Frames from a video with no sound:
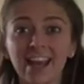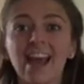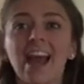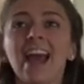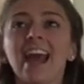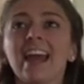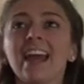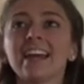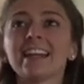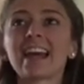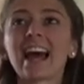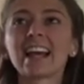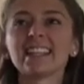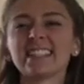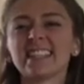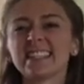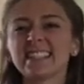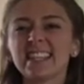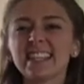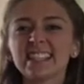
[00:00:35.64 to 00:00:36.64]
And as
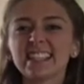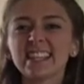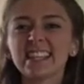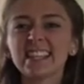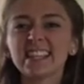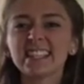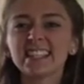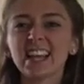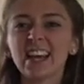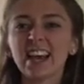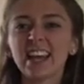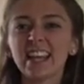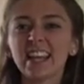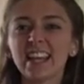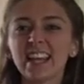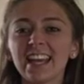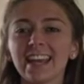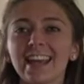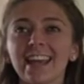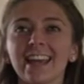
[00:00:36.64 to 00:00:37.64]
it sits in the sun,
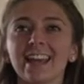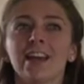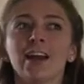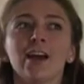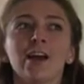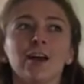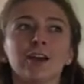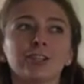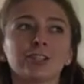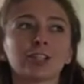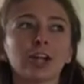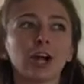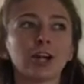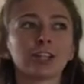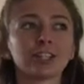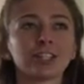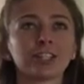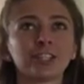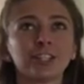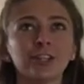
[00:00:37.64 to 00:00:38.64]
it
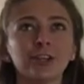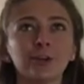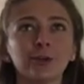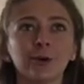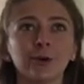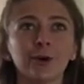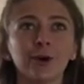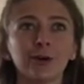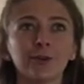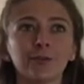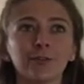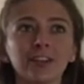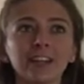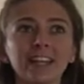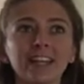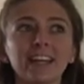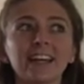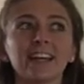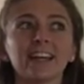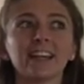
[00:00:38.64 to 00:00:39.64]
starts to
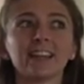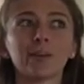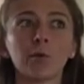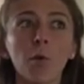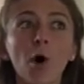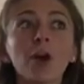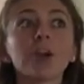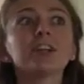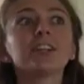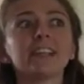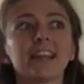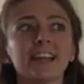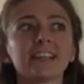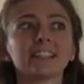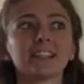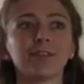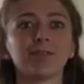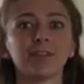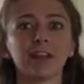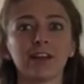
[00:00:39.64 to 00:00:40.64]
the water takes
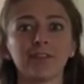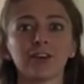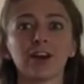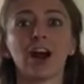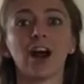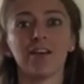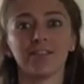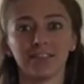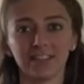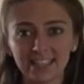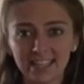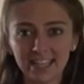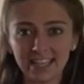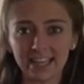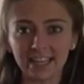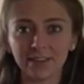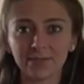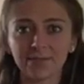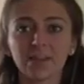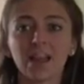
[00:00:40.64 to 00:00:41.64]
the flavor of the
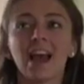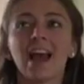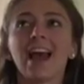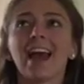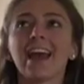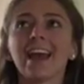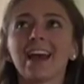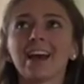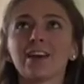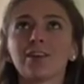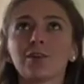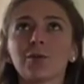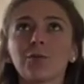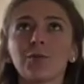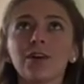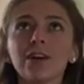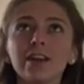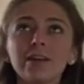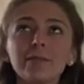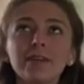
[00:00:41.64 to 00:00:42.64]
tea. And
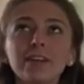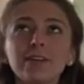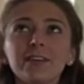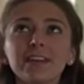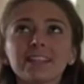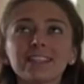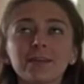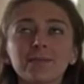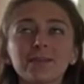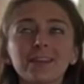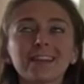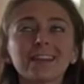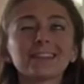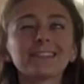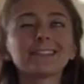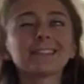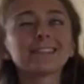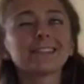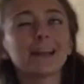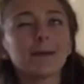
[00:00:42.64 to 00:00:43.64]
we're going to be doing something
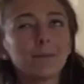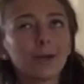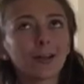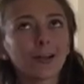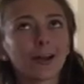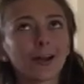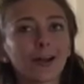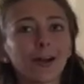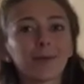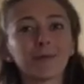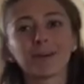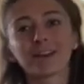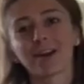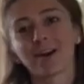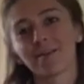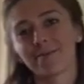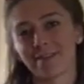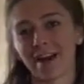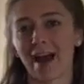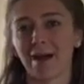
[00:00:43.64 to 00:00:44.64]
similar with
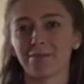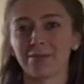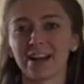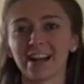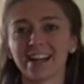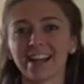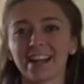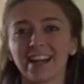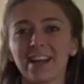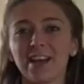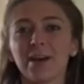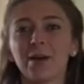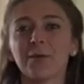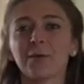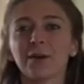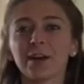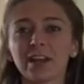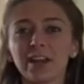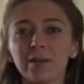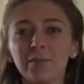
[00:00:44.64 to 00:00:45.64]
our fabric.
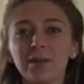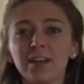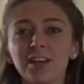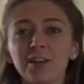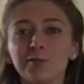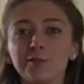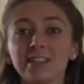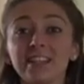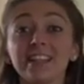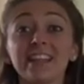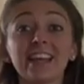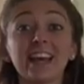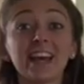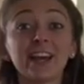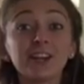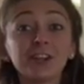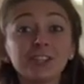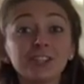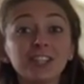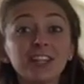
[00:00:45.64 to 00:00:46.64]
We're going to be using the
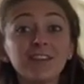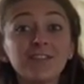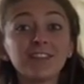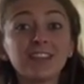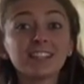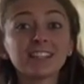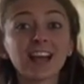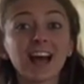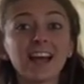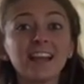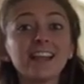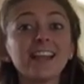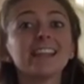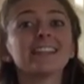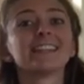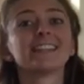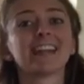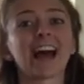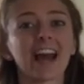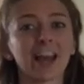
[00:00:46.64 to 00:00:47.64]
energy of the sun
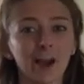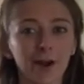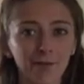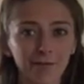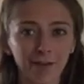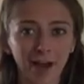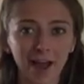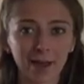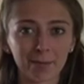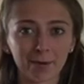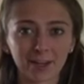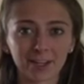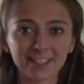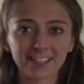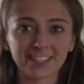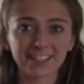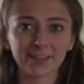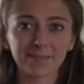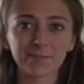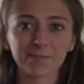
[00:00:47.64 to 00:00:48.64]
to dye our
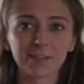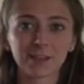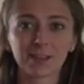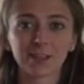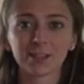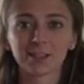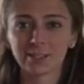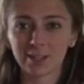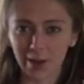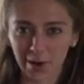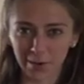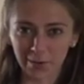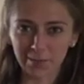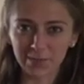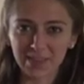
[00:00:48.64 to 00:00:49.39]
fibers. So,